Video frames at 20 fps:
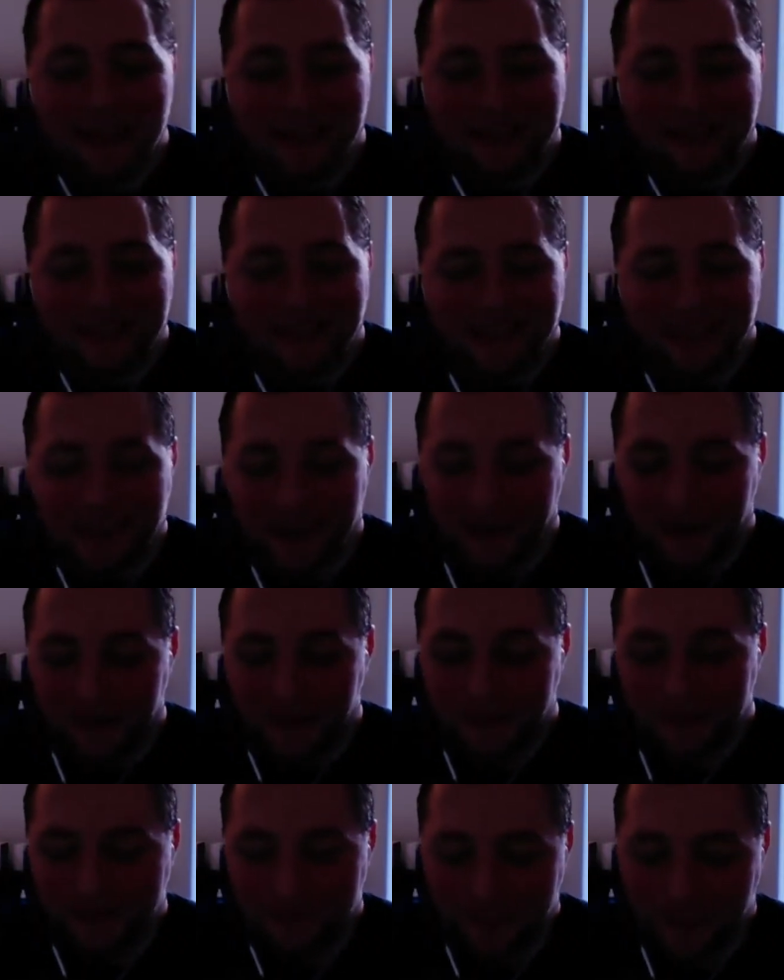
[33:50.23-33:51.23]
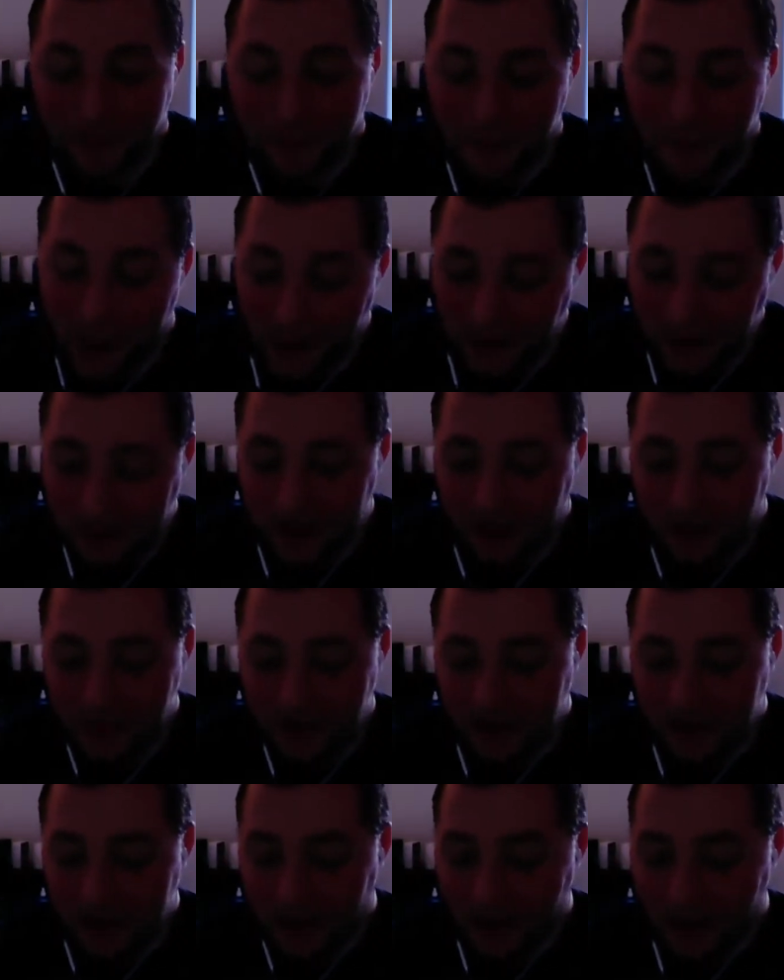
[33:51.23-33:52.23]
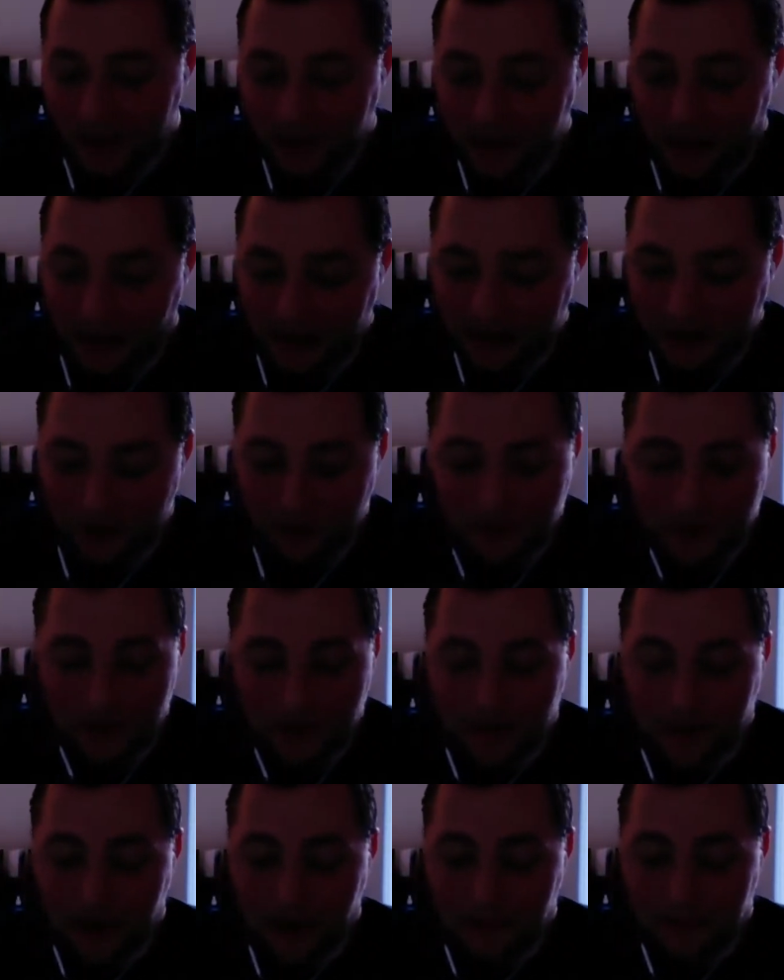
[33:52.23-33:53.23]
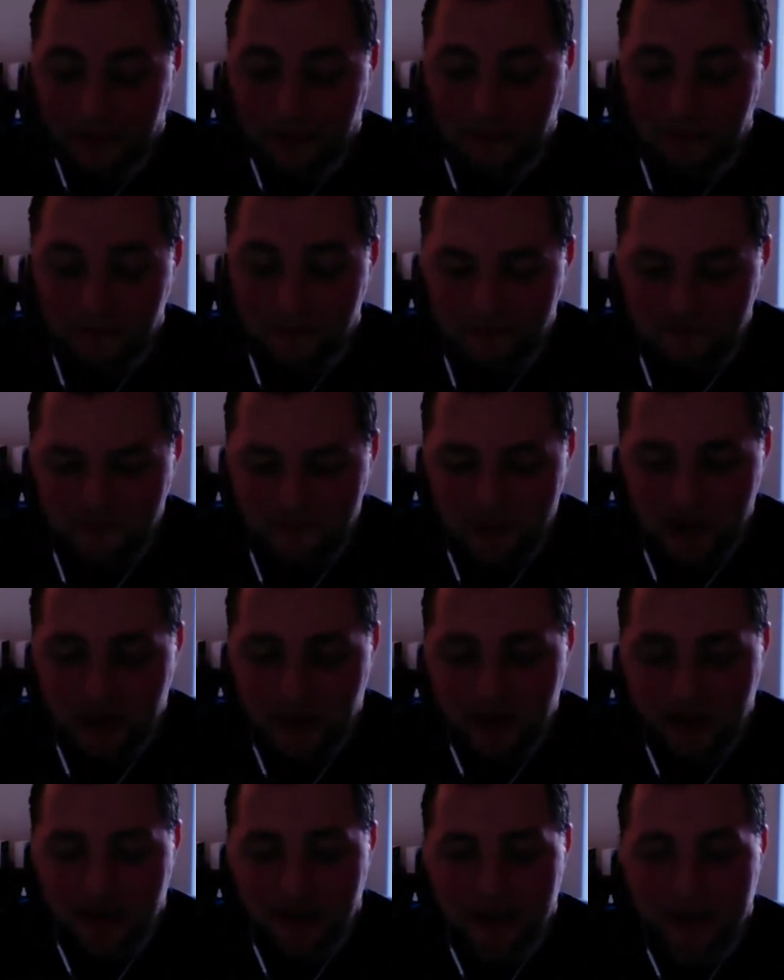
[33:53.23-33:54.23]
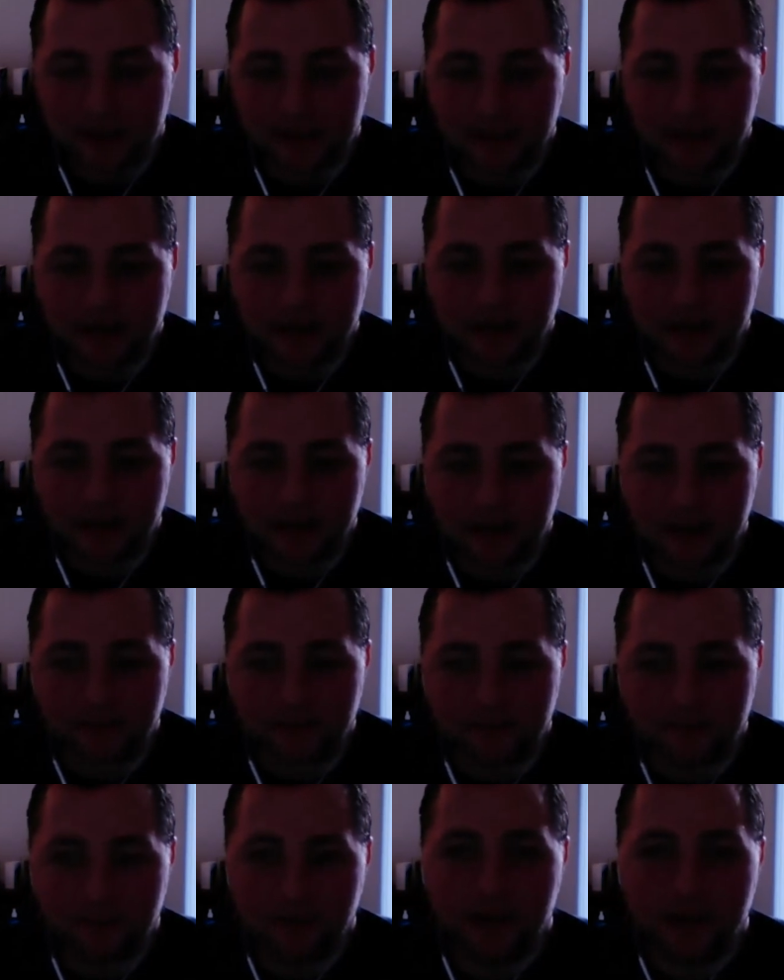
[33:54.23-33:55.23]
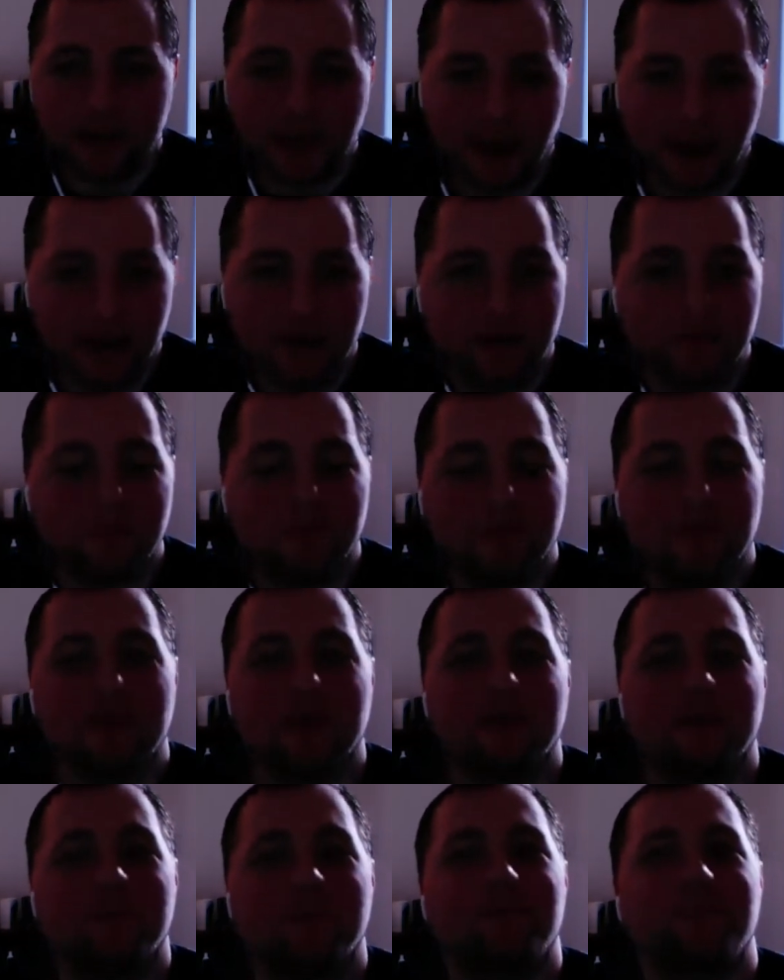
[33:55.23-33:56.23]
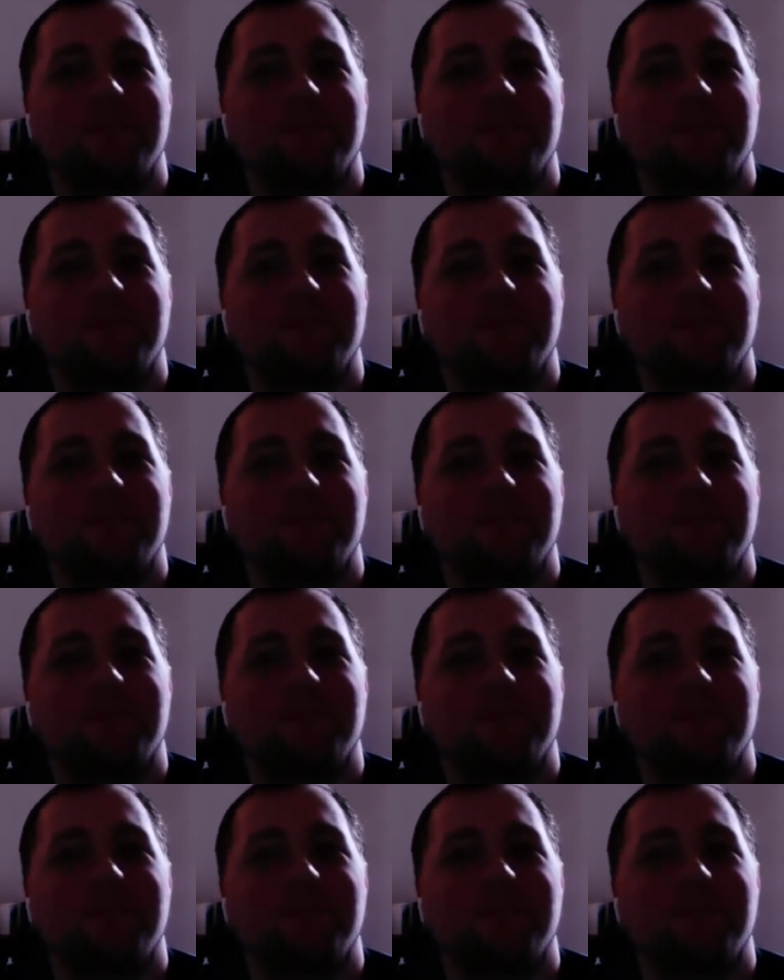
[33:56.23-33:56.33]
but Bastion, I saw that game and it really, really kind of